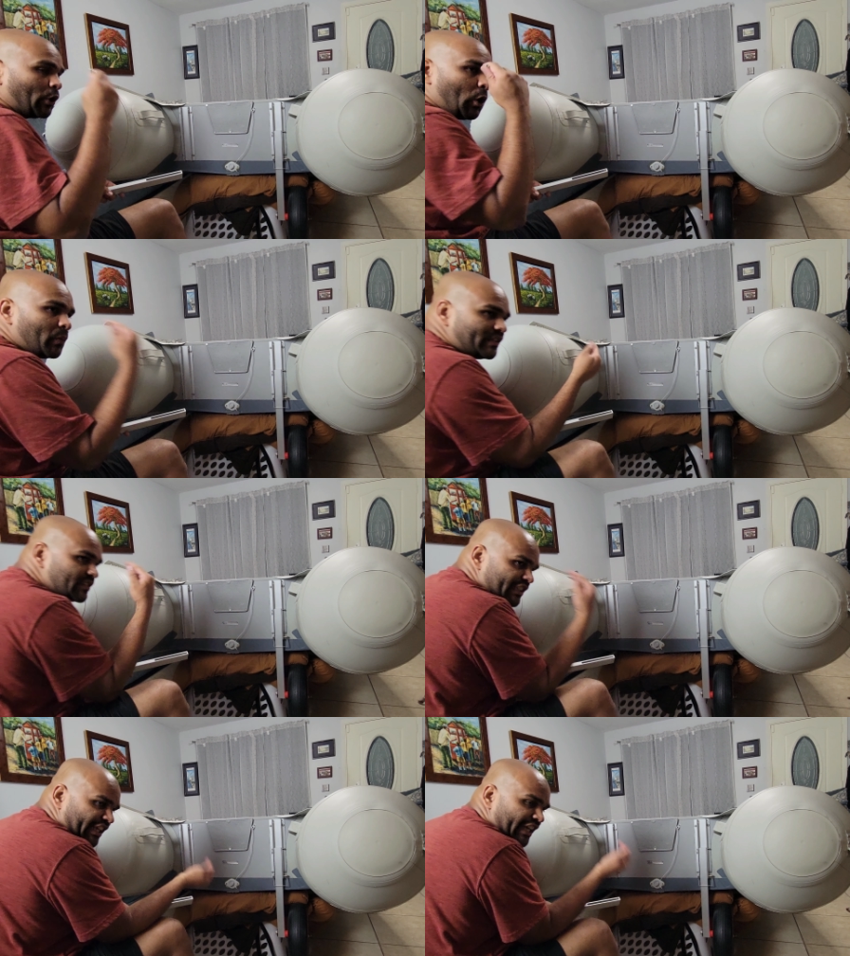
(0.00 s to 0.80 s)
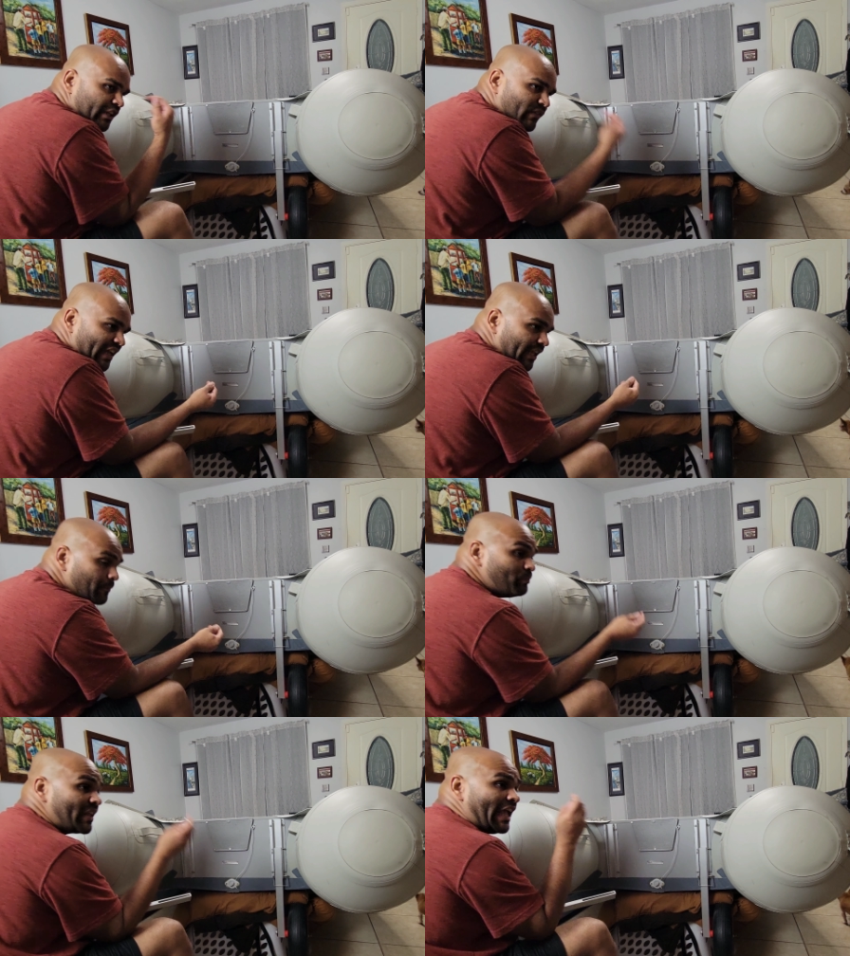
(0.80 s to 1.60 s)
they're always thinking,
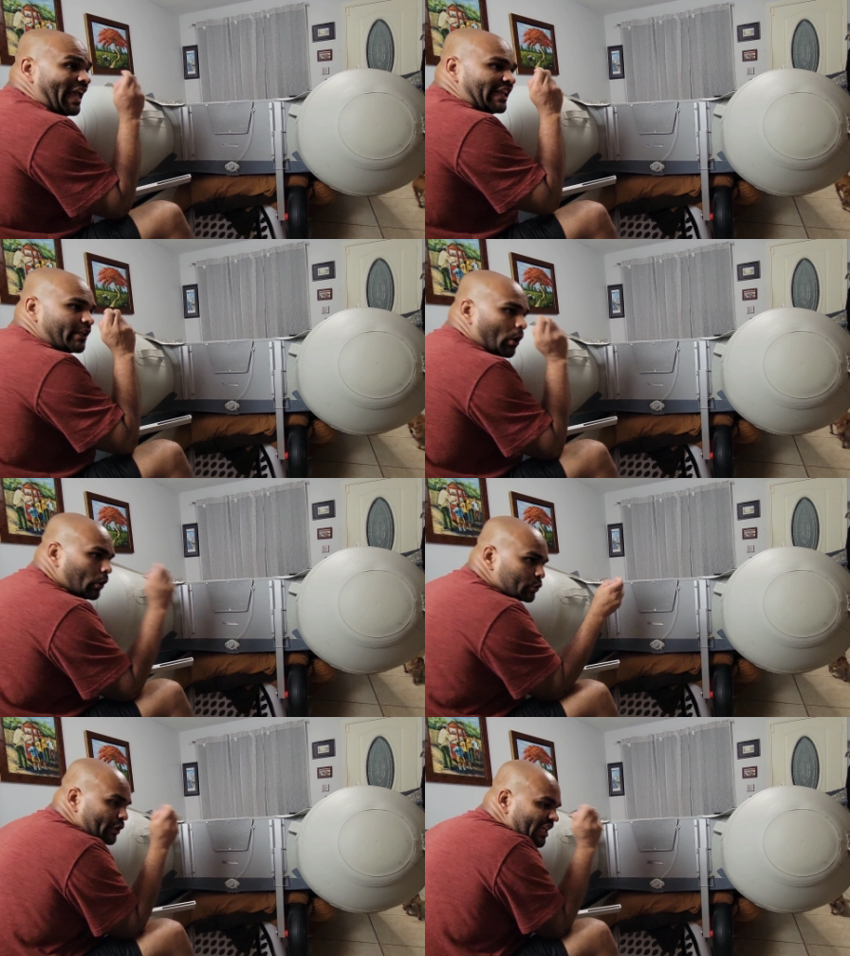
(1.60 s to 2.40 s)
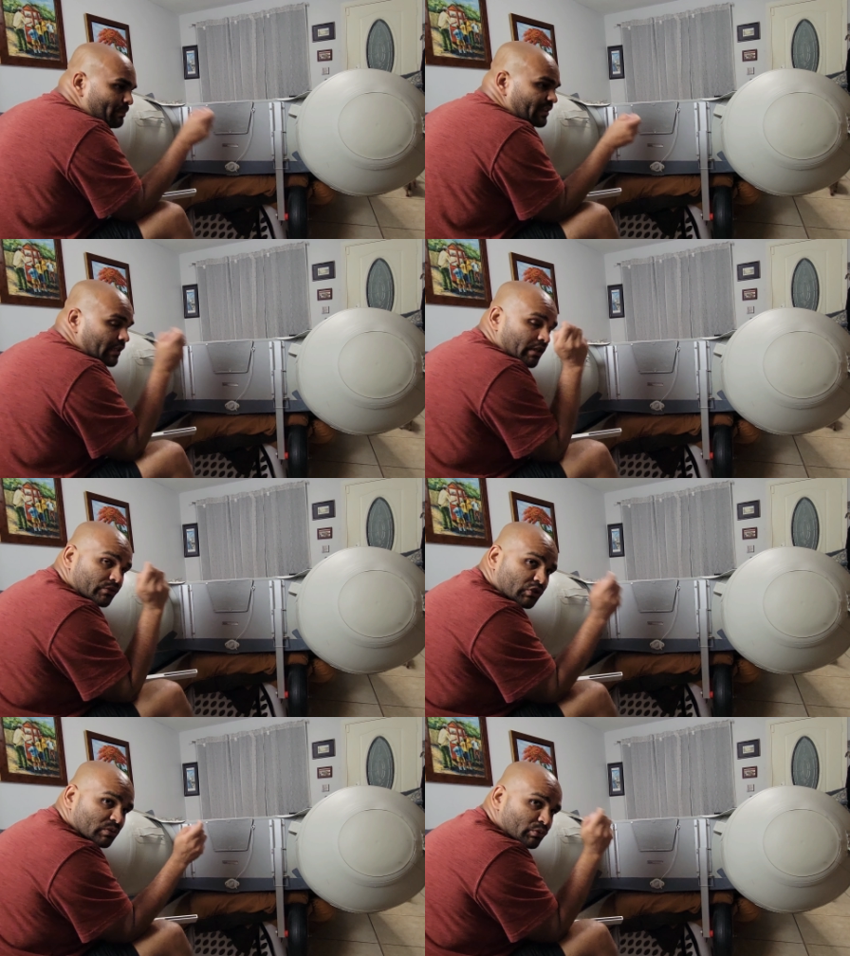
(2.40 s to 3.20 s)
innovating, and they're also keeping the
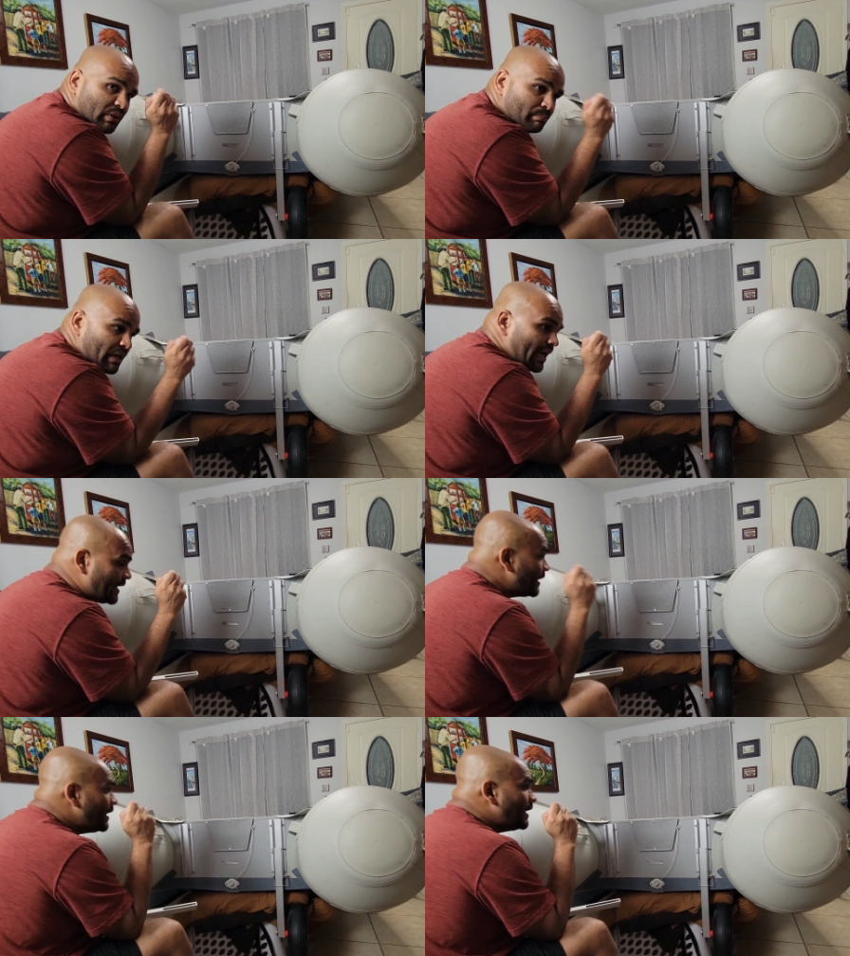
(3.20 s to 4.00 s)
consumer in mind.